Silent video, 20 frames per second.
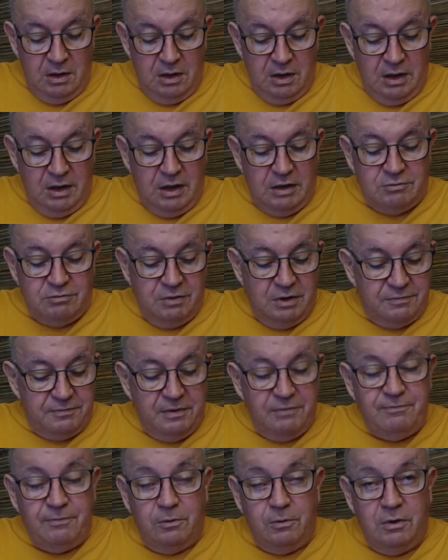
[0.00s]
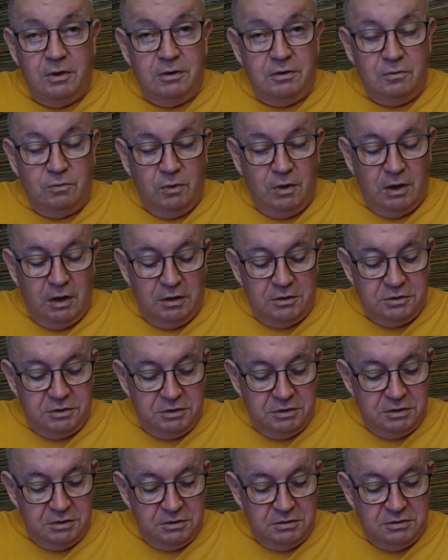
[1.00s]
And that's roughly 400
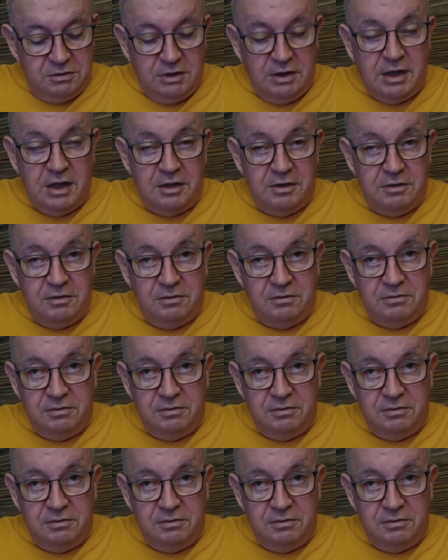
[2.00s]
watts together.